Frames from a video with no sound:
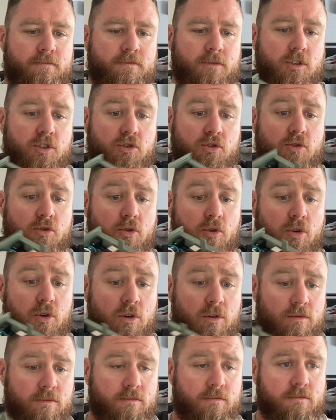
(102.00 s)
straw
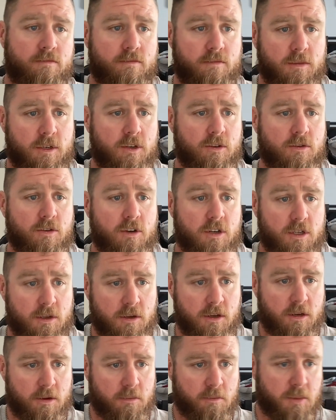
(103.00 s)
in order
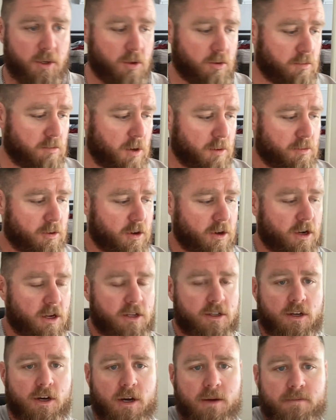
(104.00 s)
to build my
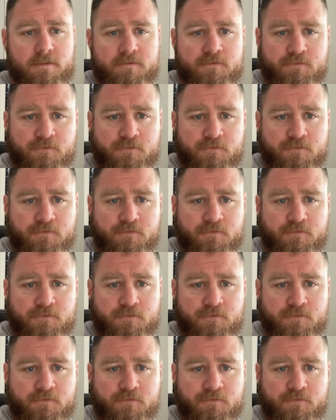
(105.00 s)
prototype.